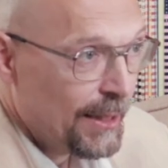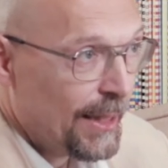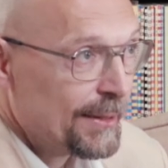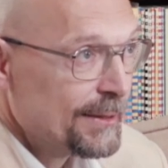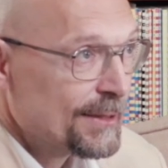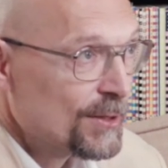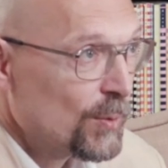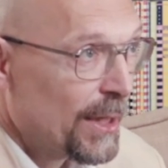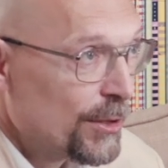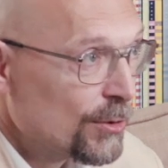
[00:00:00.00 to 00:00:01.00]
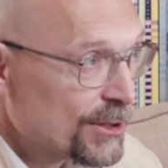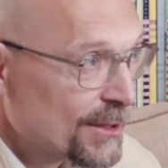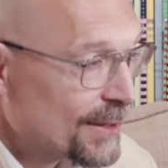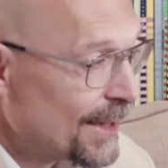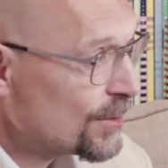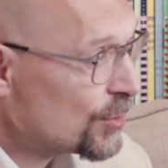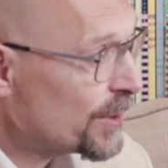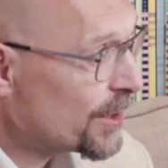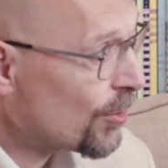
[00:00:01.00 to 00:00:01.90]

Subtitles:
And this is why those tend to be